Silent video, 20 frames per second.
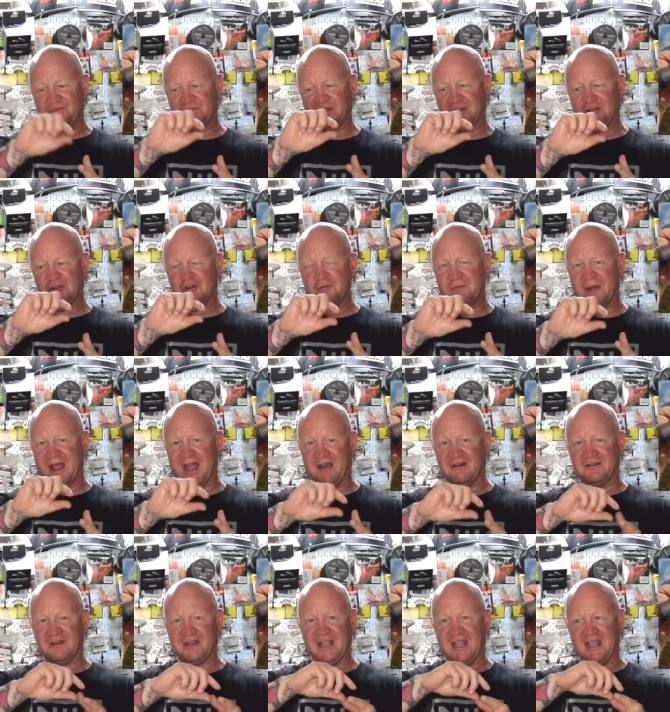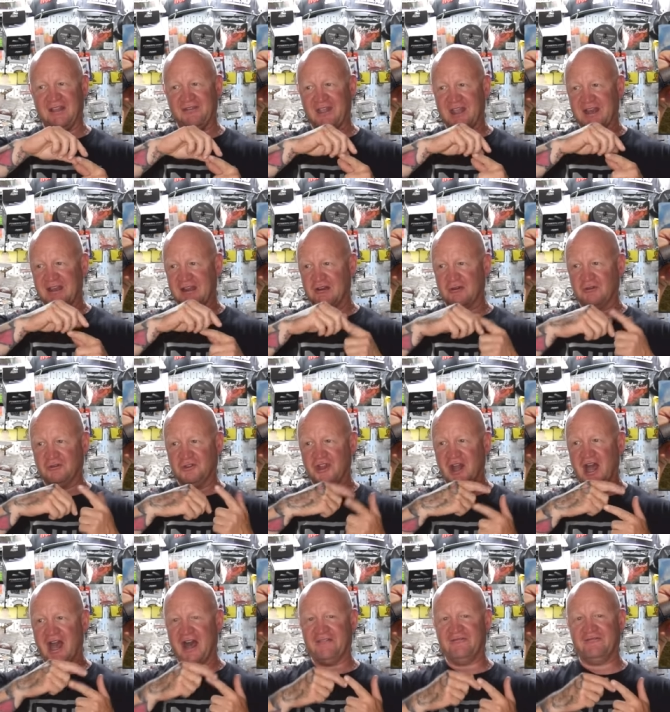loop out, and then it'll
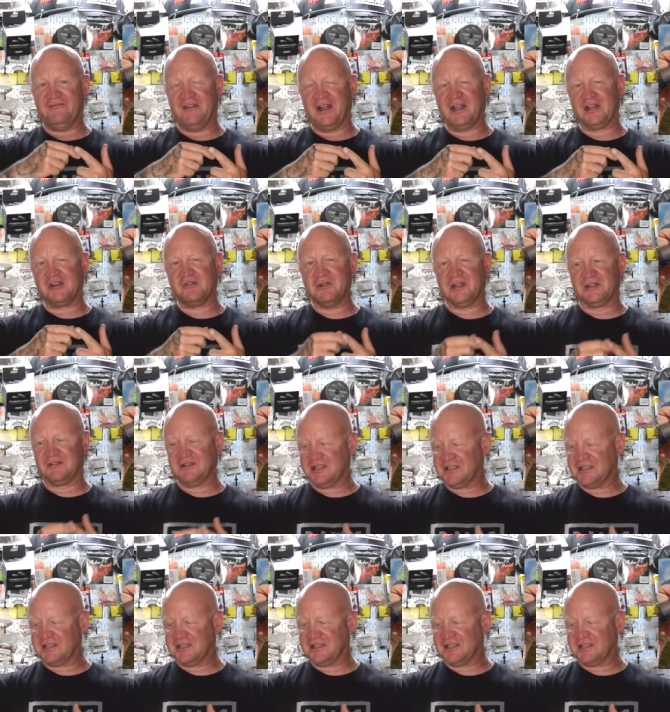knot very quickly,